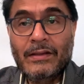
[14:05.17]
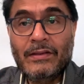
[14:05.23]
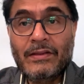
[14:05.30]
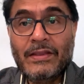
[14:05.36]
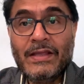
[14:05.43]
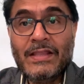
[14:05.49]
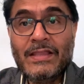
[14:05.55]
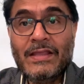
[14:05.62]

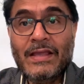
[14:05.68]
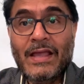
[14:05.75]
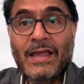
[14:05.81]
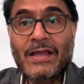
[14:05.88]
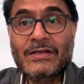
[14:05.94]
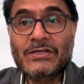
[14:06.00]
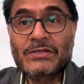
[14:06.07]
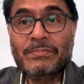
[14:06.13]
then the
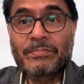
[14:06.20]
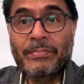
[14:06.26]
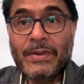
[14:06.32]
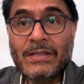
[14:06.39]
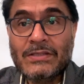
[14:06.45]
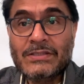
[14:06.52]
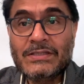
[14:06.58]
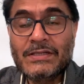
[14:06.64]

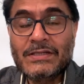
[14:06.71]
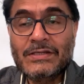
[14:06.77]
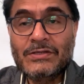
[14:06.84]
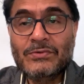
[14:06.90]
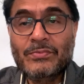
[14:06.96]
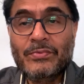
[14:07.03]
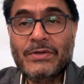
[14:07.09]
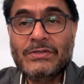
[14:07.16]

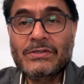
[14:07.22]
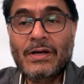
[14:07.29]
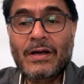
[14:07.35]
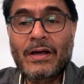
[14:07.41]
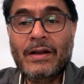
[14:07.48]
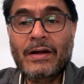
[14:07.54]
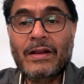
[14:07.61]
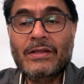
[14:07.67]
expenses which
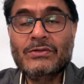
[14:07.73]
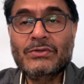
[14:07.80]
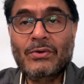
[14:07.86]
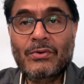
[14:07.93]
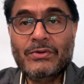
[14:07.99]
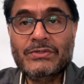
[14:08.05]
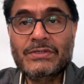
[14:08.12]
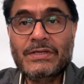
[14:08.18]
are
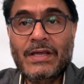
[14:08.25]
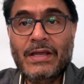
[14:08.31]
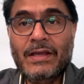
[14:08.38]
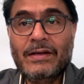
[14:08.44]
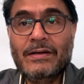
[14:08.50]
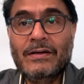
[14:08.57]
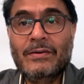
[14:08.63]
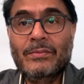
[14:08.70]

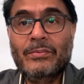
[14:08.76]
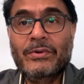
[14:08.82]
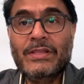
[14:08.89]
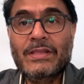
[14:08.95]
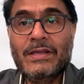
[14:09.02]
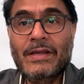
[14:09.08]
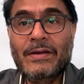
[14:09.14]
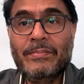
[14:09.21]
associated
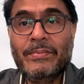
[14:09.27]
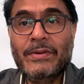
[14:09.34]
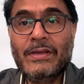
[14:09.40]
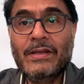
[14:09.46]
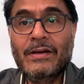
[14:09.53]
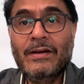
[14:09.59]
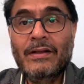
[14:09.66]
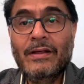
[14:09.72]
with the
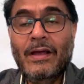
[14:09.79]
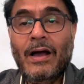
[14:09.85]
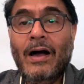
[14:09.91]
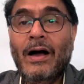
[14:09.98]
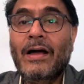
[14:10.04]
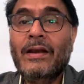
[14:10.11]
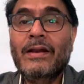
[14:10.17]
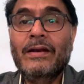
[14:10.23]
appeal
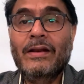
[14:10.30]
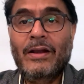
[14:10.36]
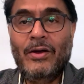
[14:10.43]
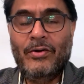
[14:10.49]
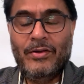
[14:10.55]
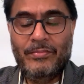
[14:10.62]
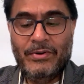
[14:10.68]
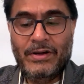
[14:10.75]
are an
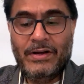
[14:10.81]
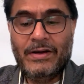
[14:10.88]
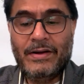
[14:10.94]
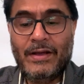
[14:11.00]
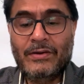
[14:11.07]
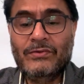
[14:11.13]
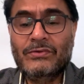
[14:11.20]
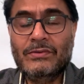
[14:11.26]
allowable
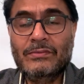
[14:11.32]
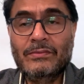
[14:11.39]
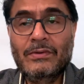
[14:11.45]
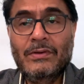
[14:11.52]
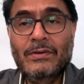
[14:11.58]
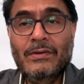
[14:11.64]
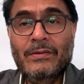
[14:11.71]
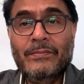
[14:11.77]
deduction.
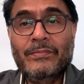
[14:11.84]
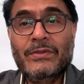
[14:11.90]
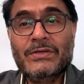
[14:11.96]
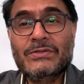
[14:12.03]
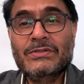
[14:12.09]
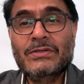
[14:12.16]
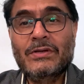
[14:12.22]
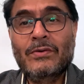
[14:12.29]

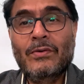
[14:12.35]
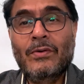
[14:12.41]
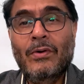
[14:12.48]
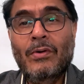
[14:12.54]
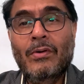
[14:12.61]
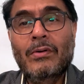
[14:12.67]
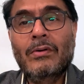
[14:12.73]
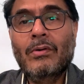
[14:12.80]
This is
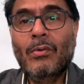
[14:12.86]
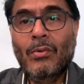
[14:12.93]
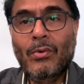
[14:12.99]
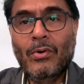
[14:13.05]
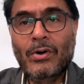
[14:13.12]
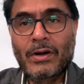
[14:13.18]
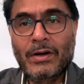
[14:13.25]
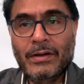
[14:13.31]
an
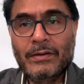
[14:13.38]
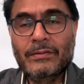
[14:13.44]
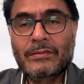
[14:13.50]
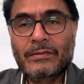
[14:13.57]
old